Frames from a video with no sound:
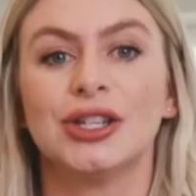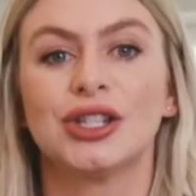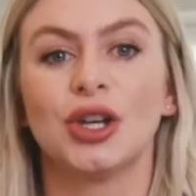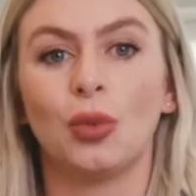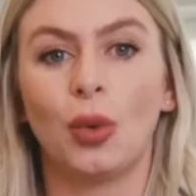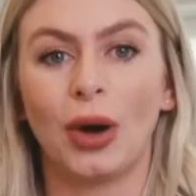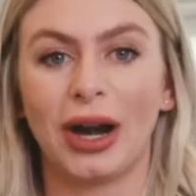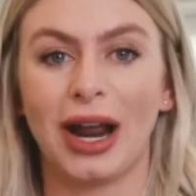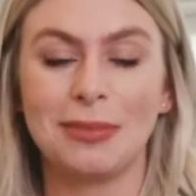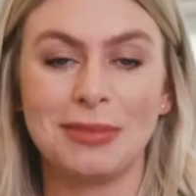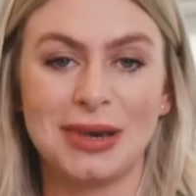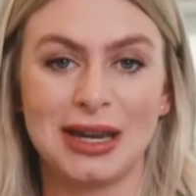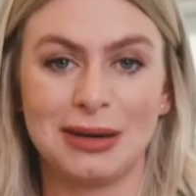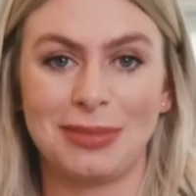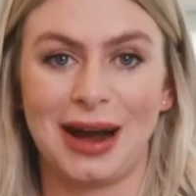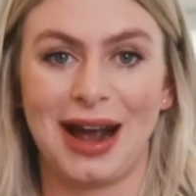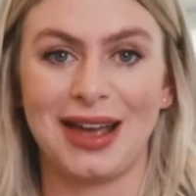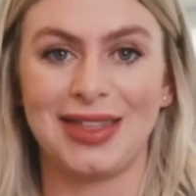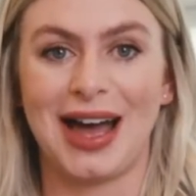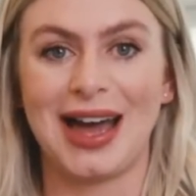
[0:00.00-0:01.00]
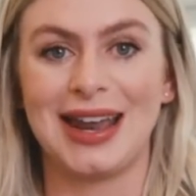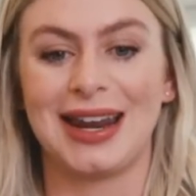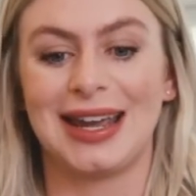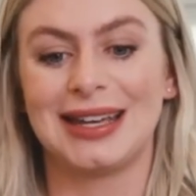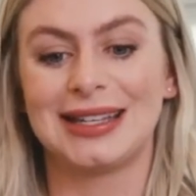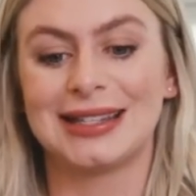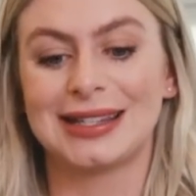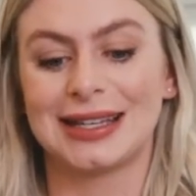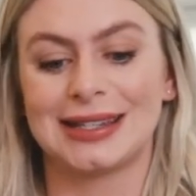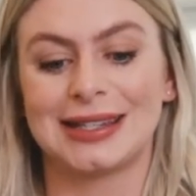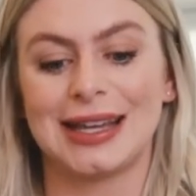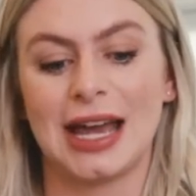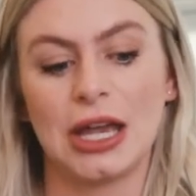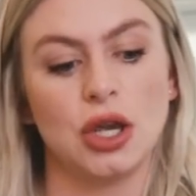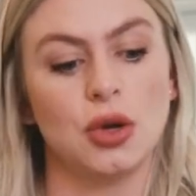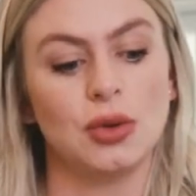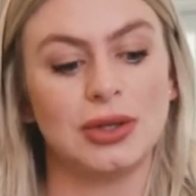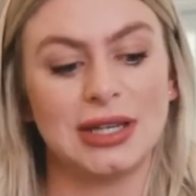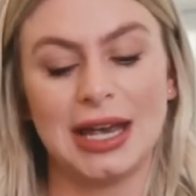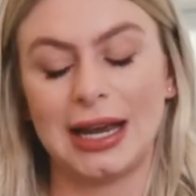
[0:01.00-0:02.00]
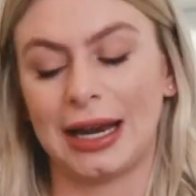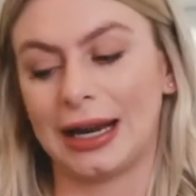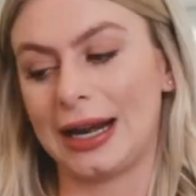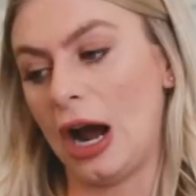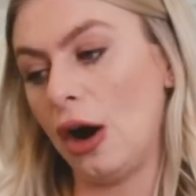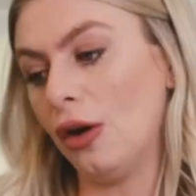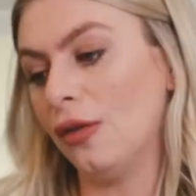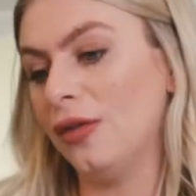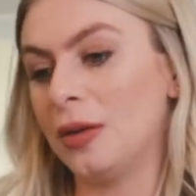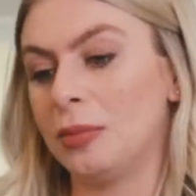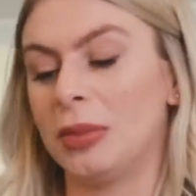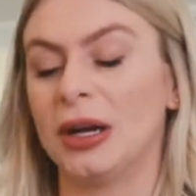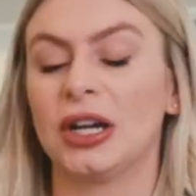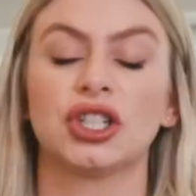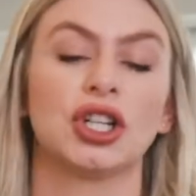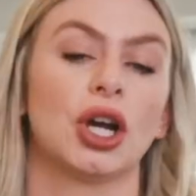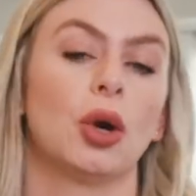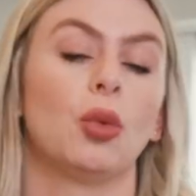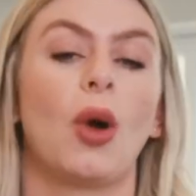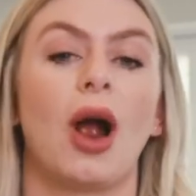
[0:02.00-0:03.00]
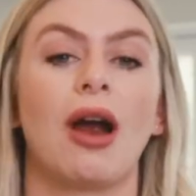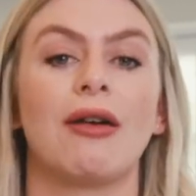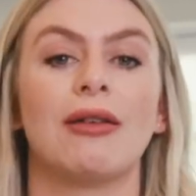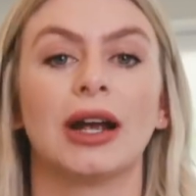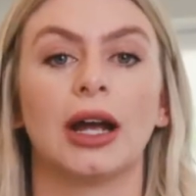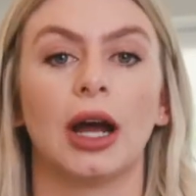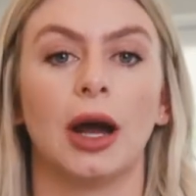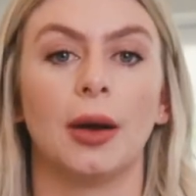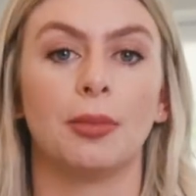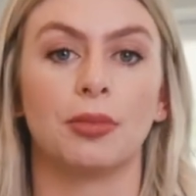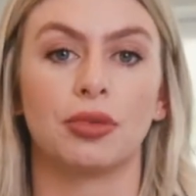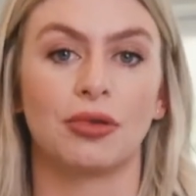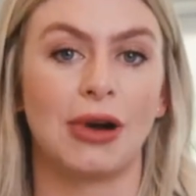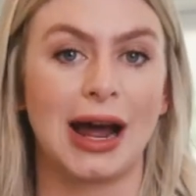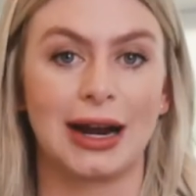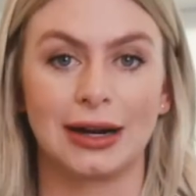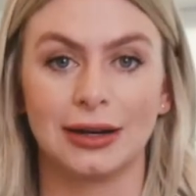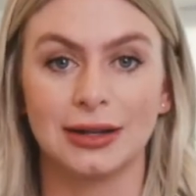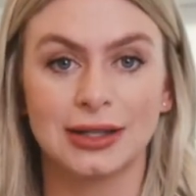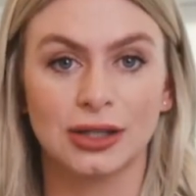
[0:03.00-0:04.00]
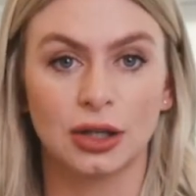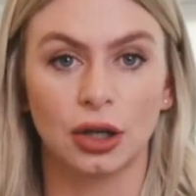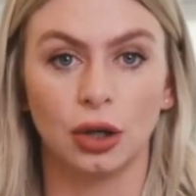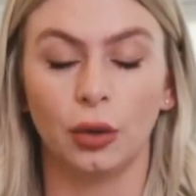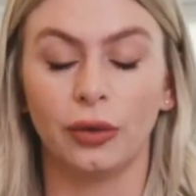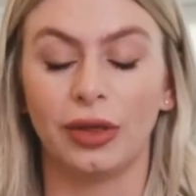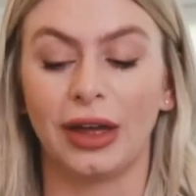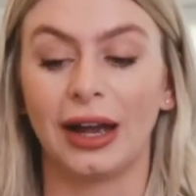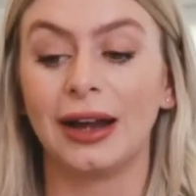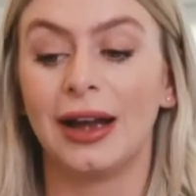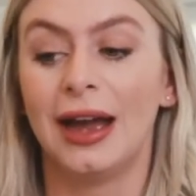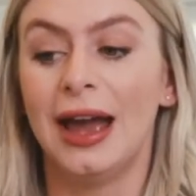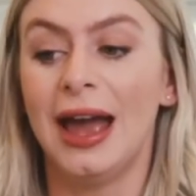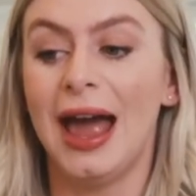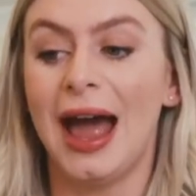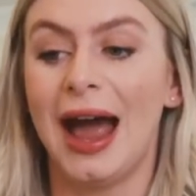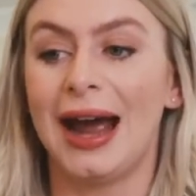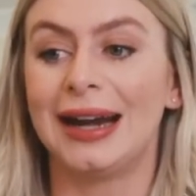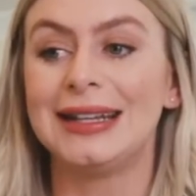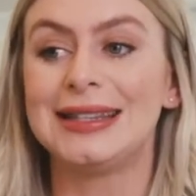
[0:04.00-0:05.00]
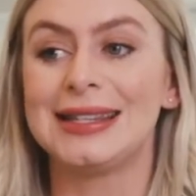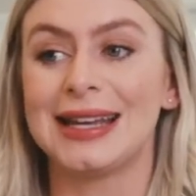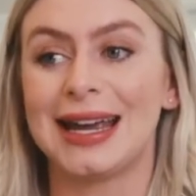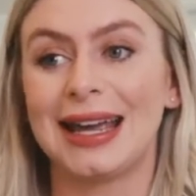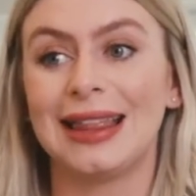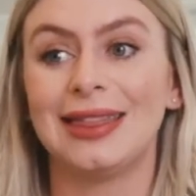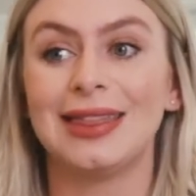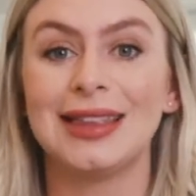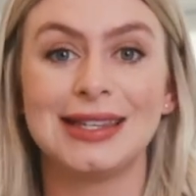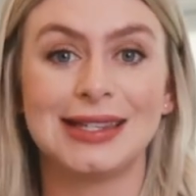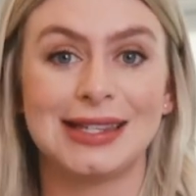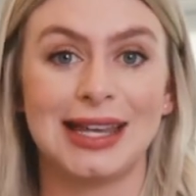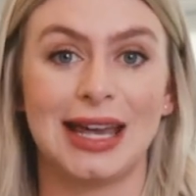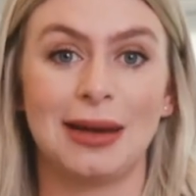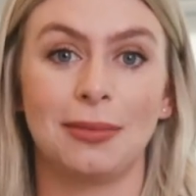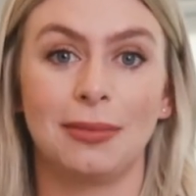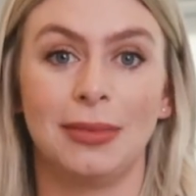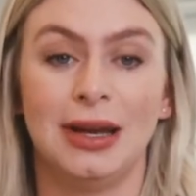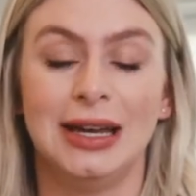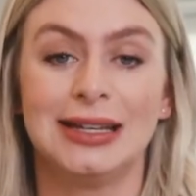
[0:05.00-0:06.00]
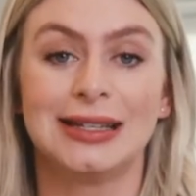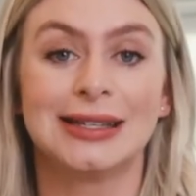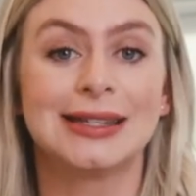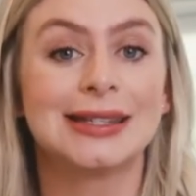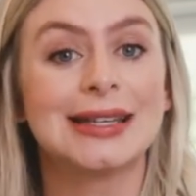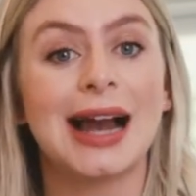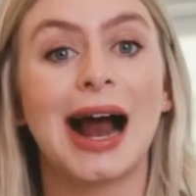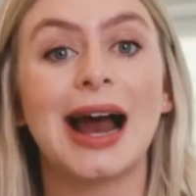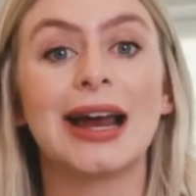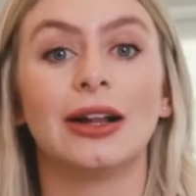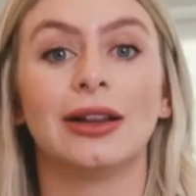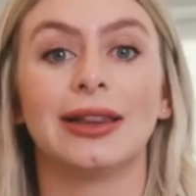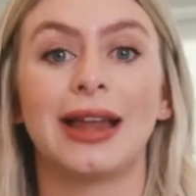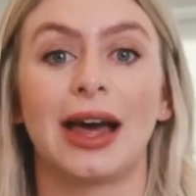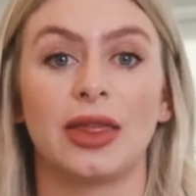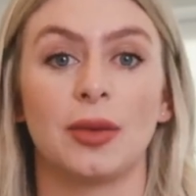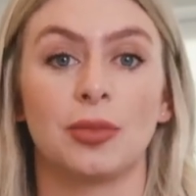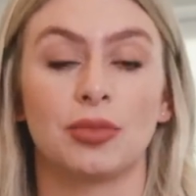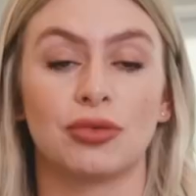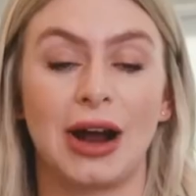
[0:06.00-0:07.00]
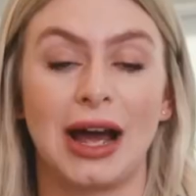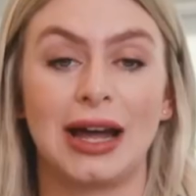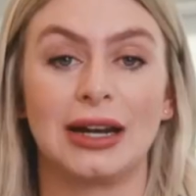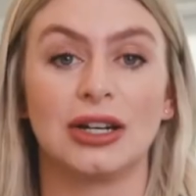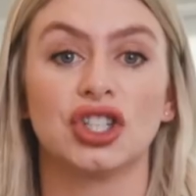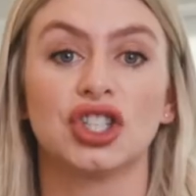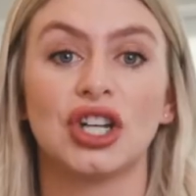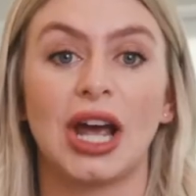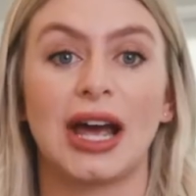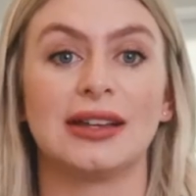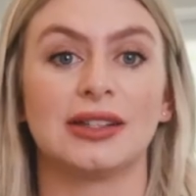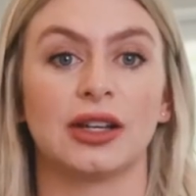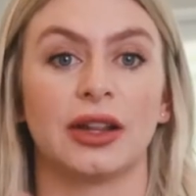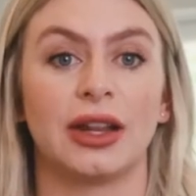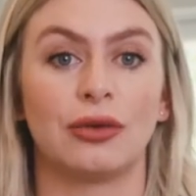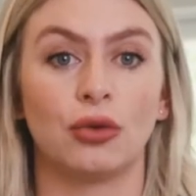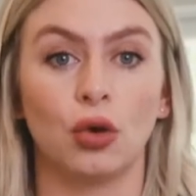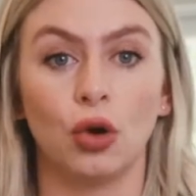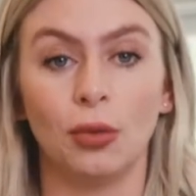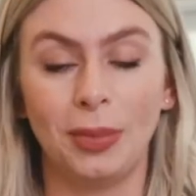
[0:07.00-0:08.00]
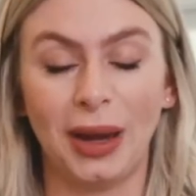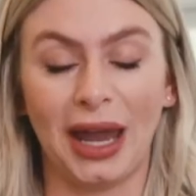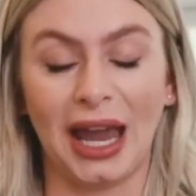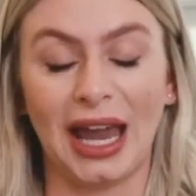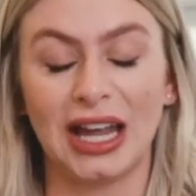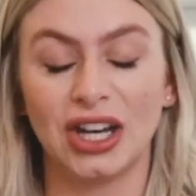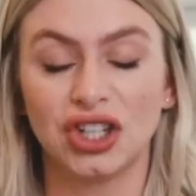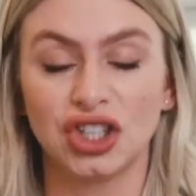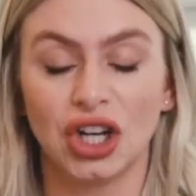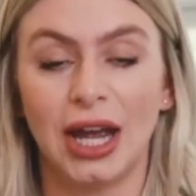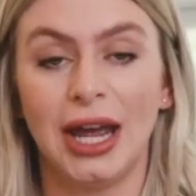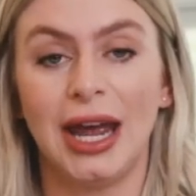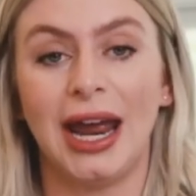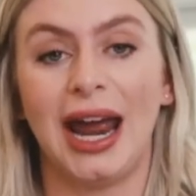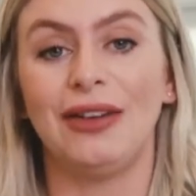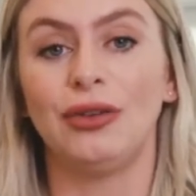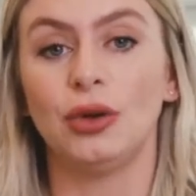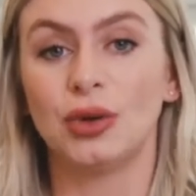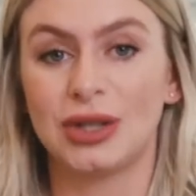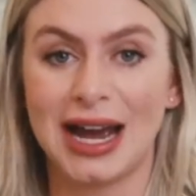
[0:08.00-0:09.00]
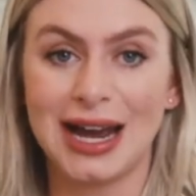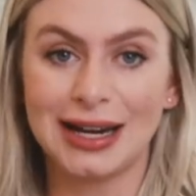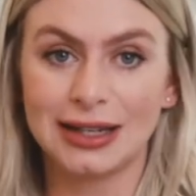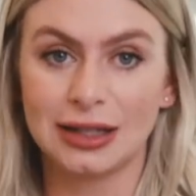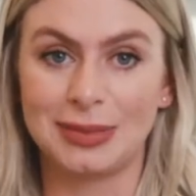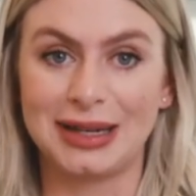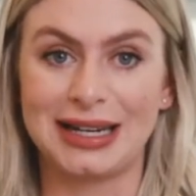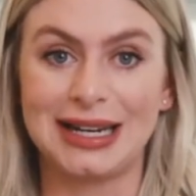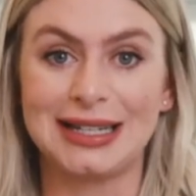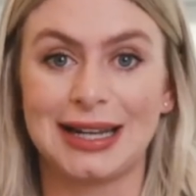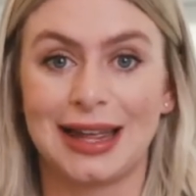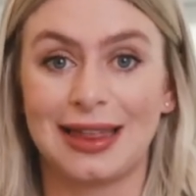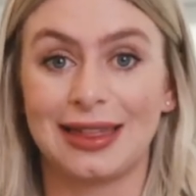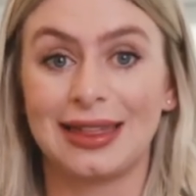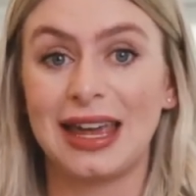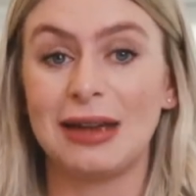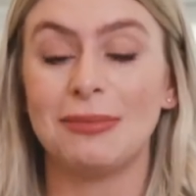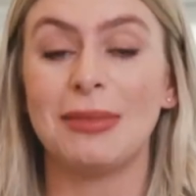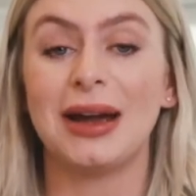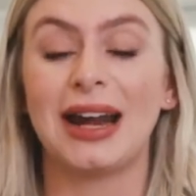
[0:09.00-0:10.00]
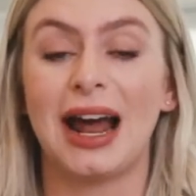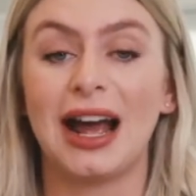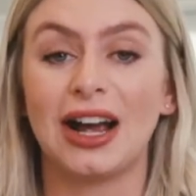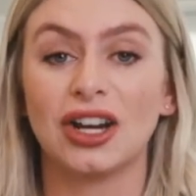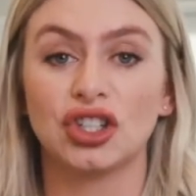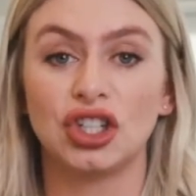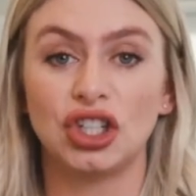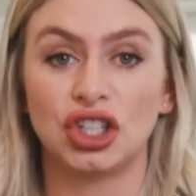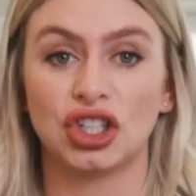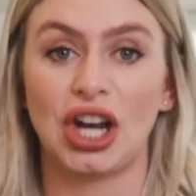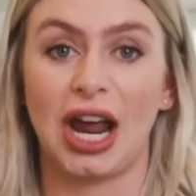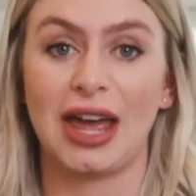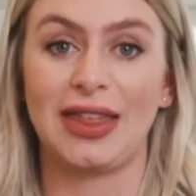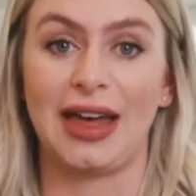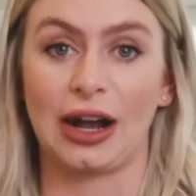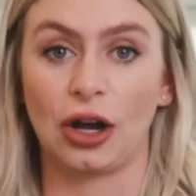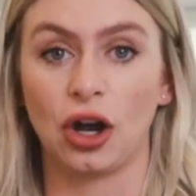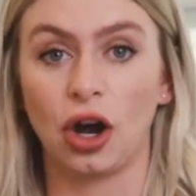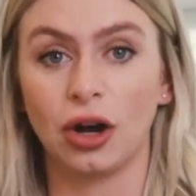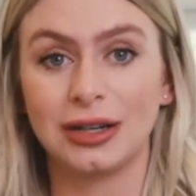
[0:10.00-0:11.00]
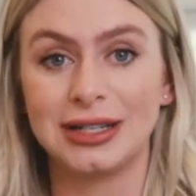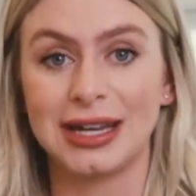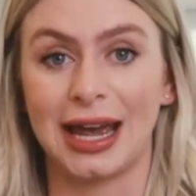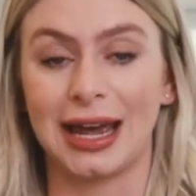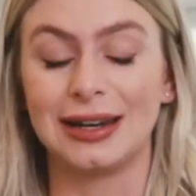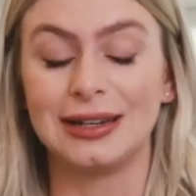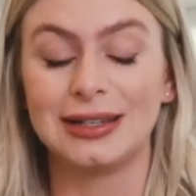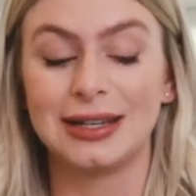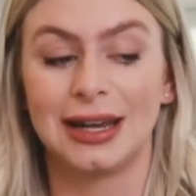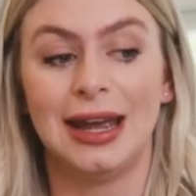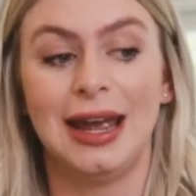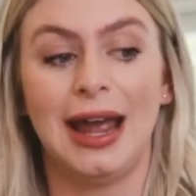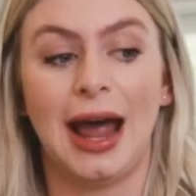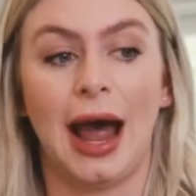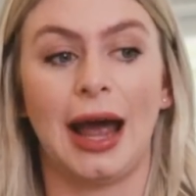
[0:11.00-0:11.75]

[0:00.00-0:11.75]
So what I mean by that is, say you take an outfit picture wearing a brand's clothing and it's in the same style that the brand shares on their own page. If you tag them in it, they might actually share that content.